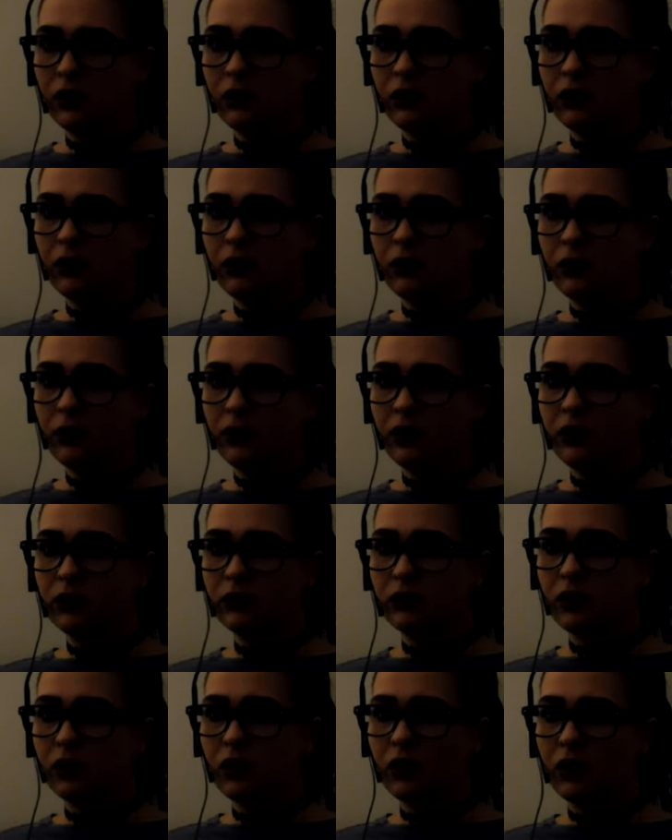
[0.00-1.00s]
Well, we
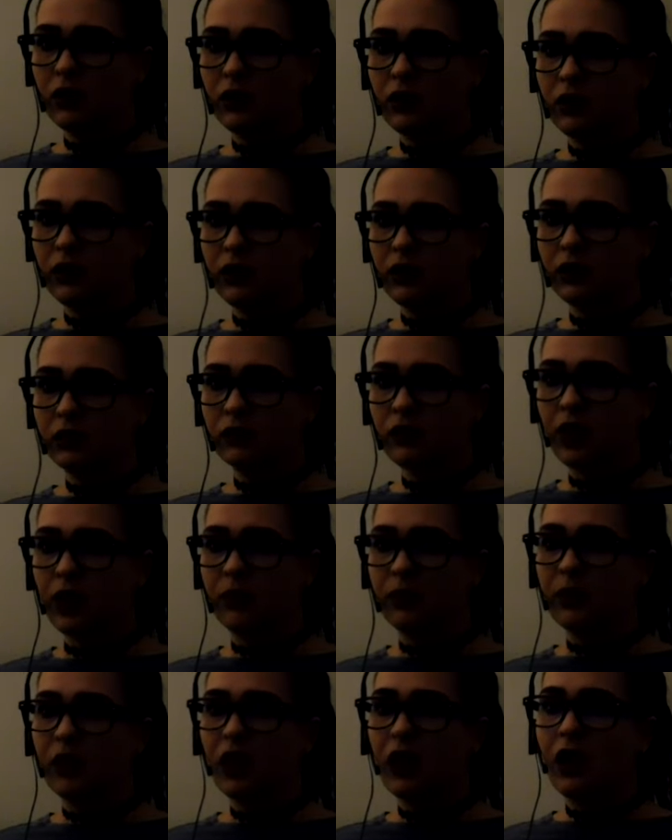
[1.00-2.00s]
used all of these.
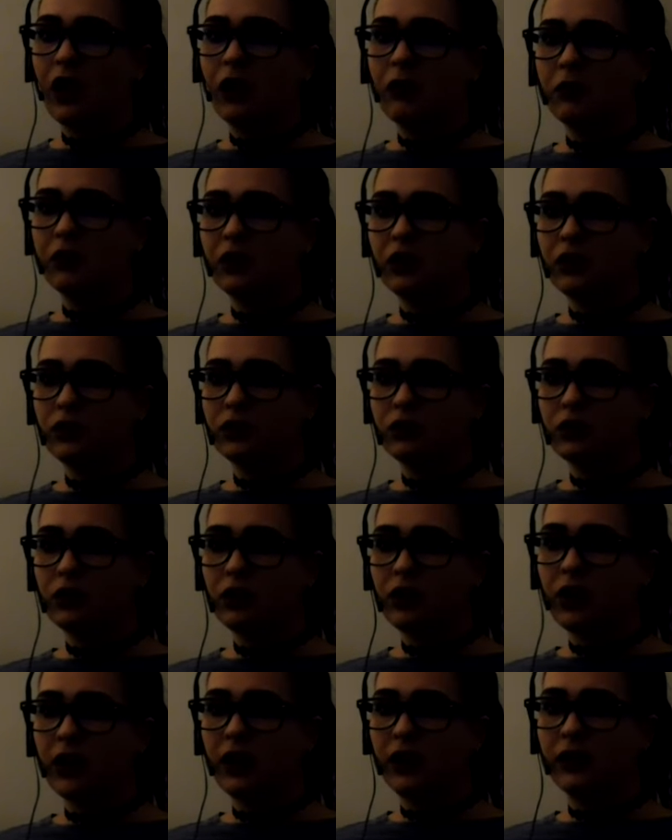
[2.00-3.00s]
Okay, I'm gonna show
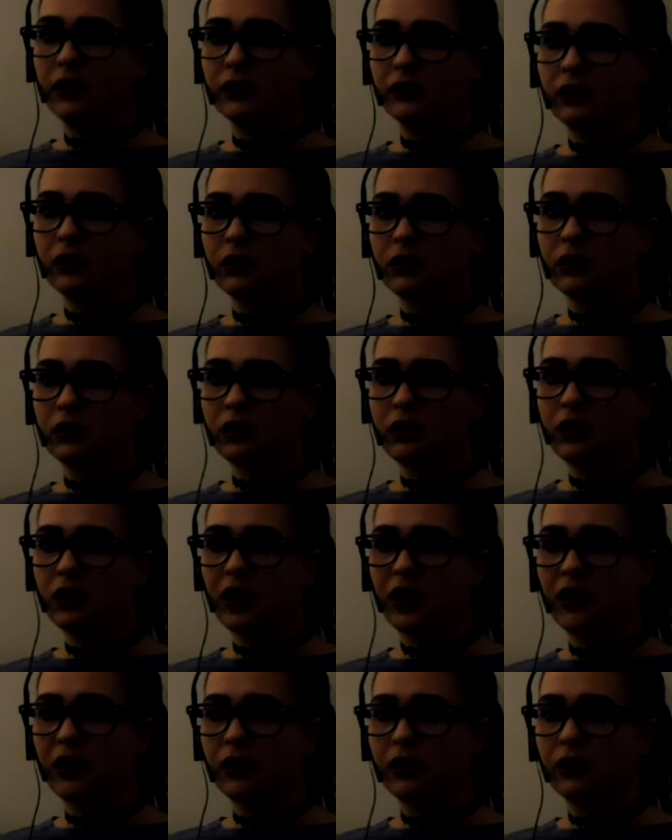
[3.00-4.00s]
you guys Liu
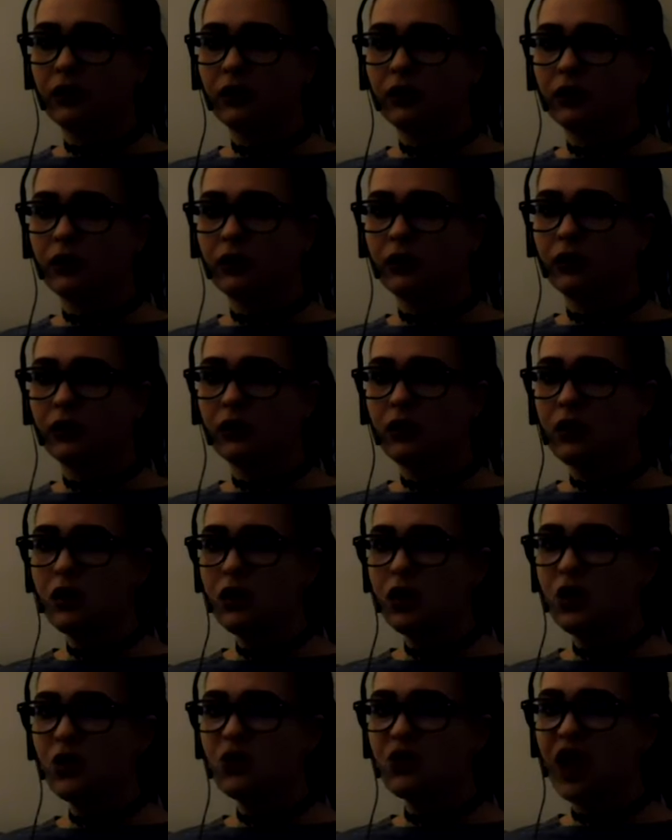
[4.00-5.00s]
Kang.
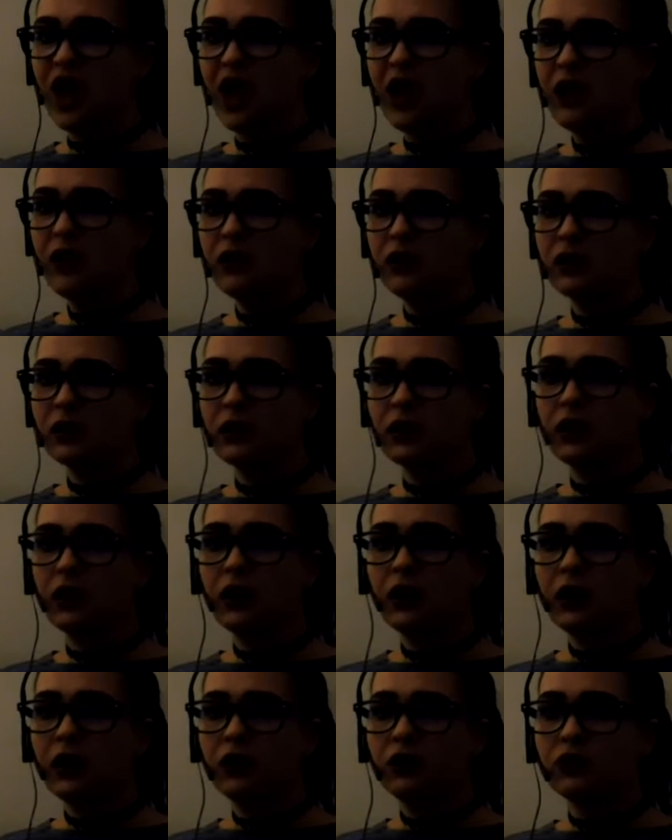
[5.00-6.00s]
Liu Kang!
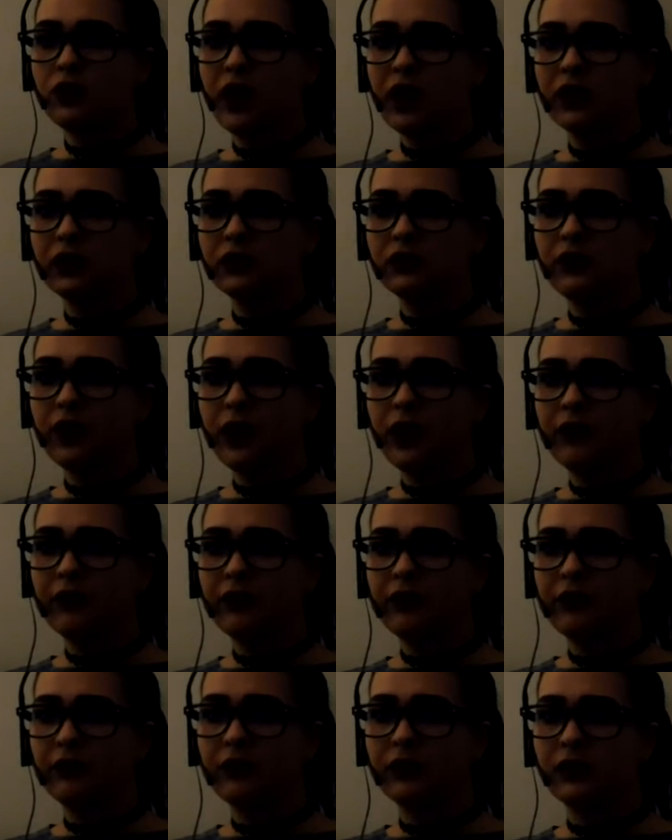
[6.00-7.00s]
Dragon's Fire,
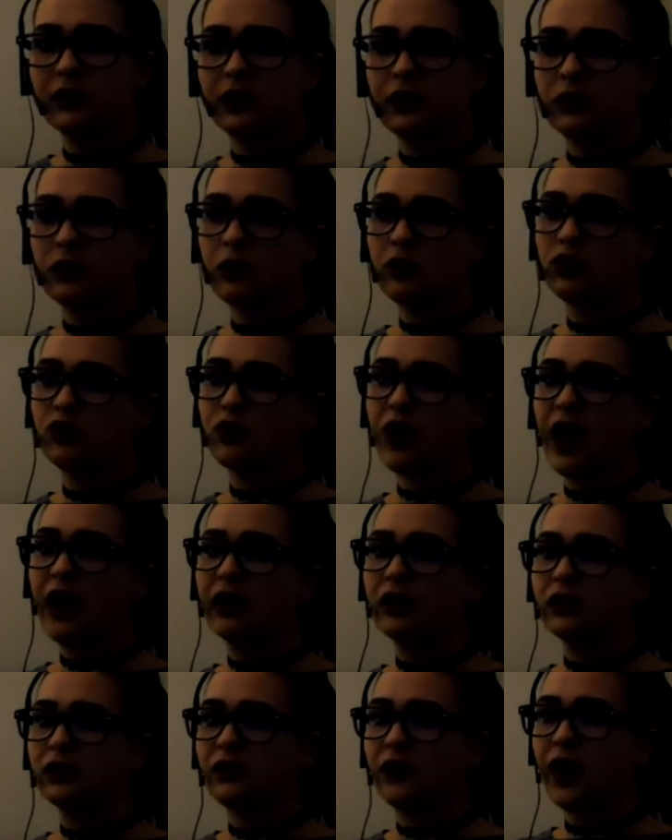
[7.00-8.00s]
Flame Fist, let's go.
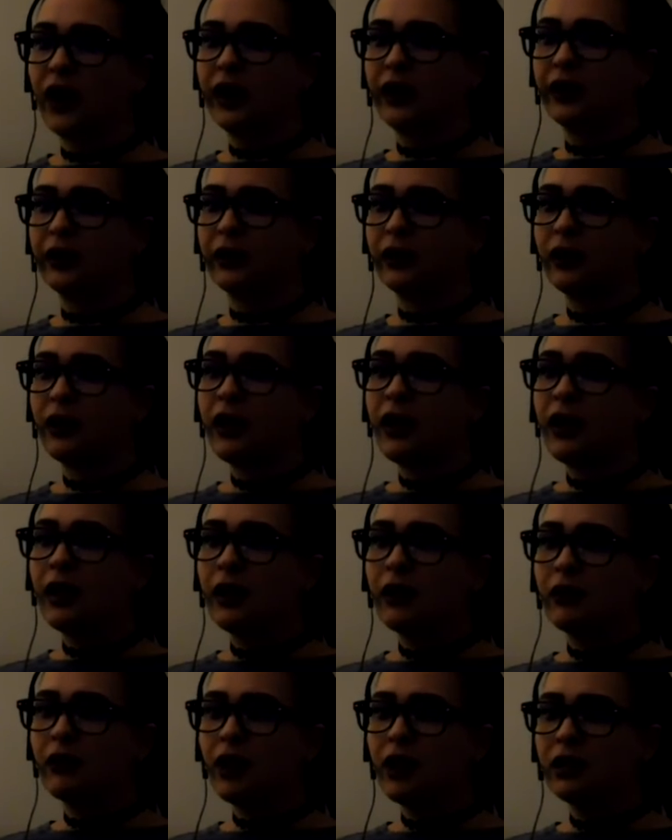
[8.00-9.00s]
Dragon's Fire.
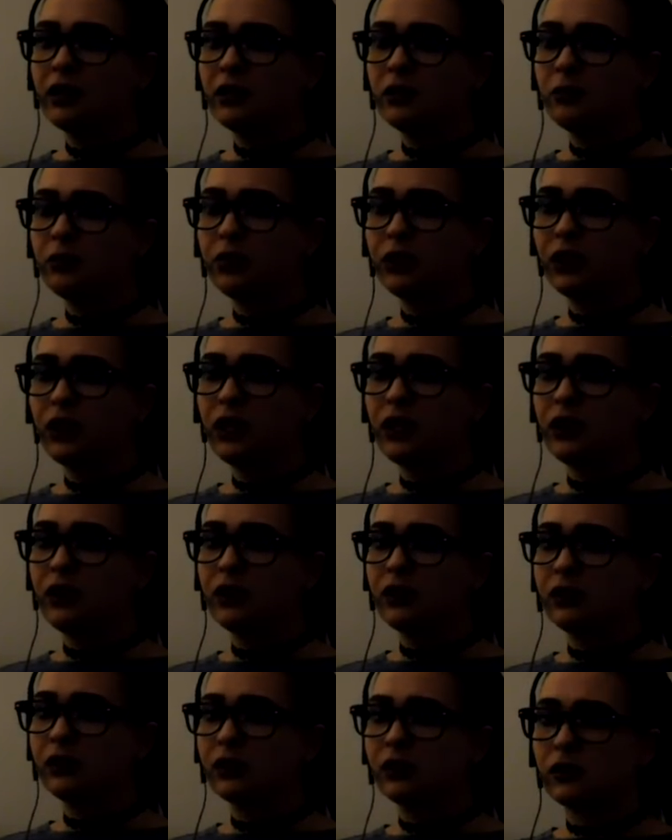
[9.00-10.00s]
Random,
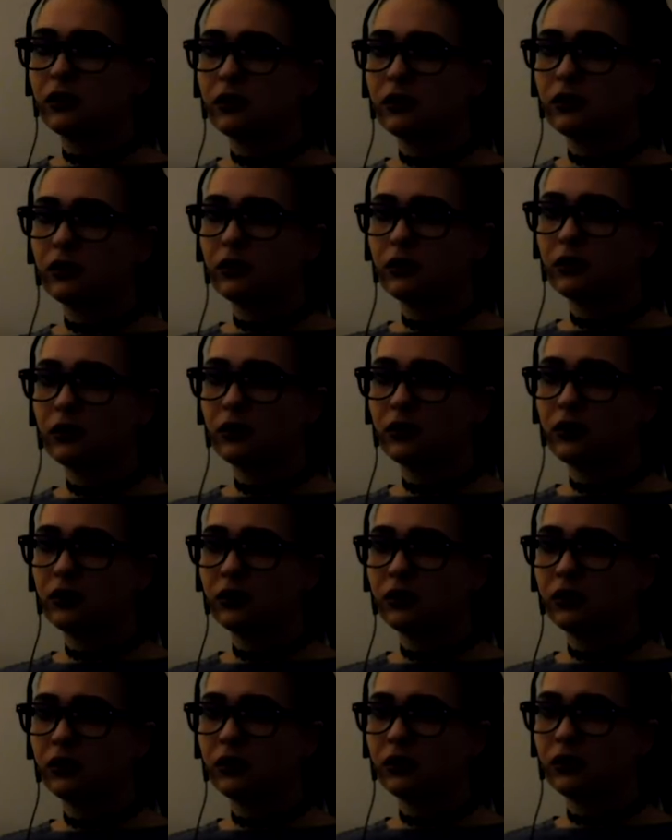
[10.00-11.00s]
please.
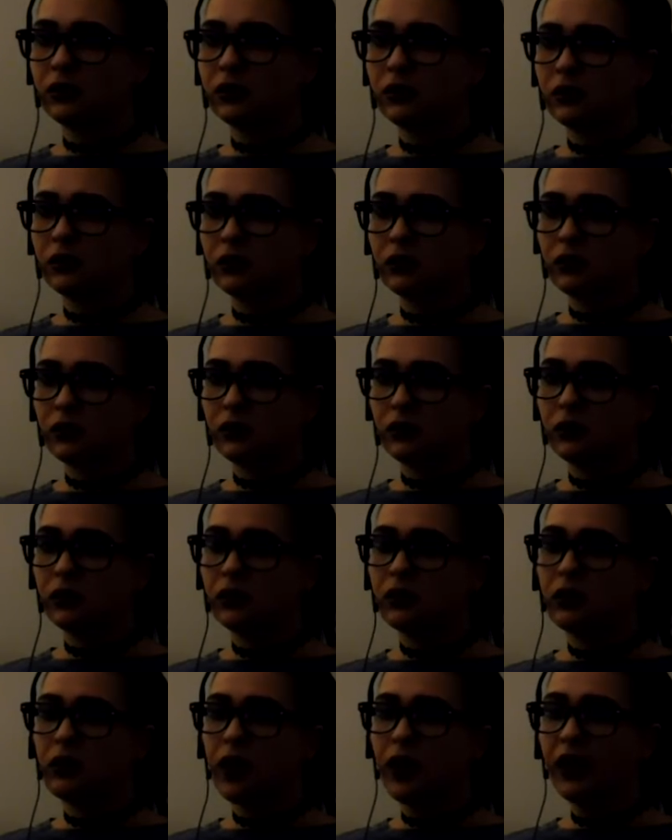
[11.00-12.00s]
Aaron Black.
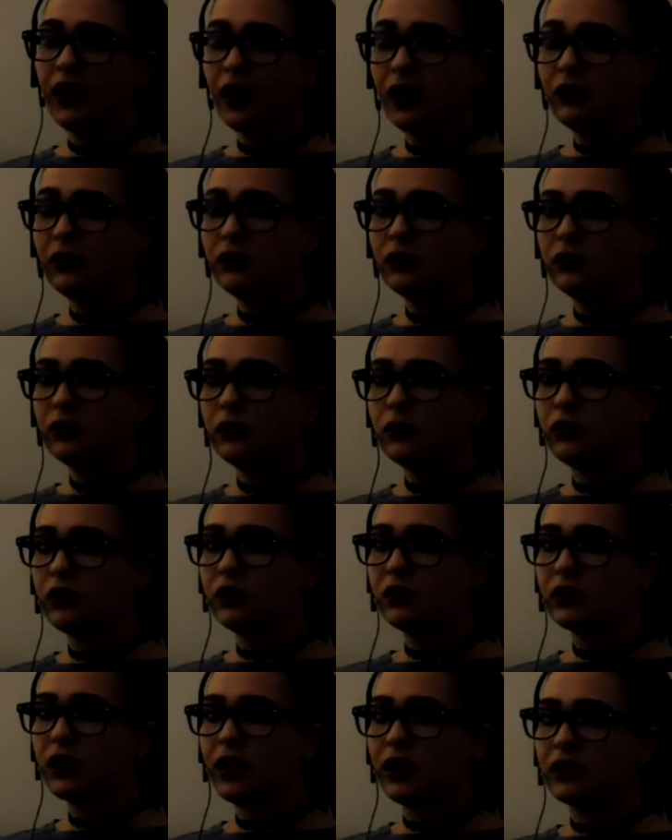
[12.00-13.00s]
Again, dude,
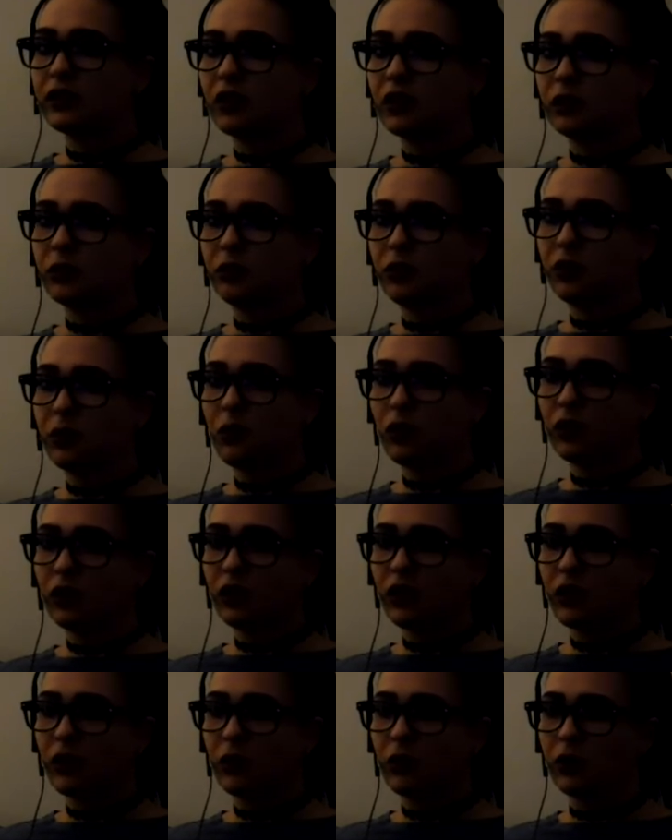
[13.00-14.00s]
this guy has got to play more
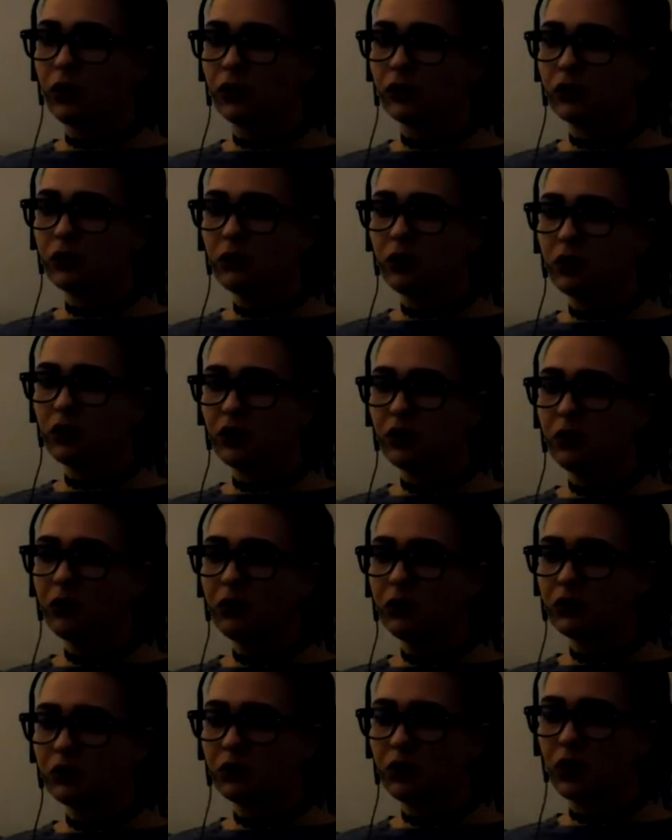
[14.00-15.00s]
than anyone else. Come on, give
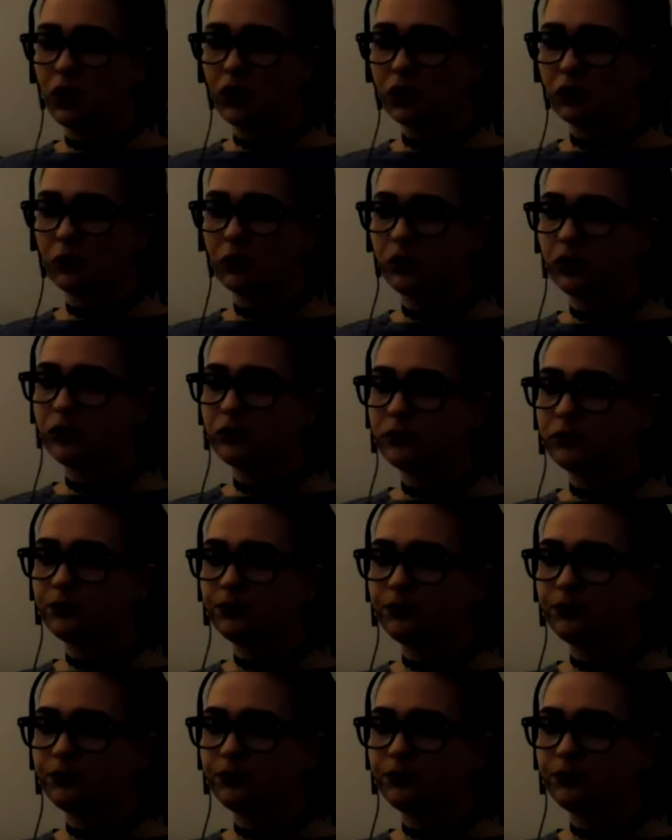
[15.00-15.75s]
me something awesomer.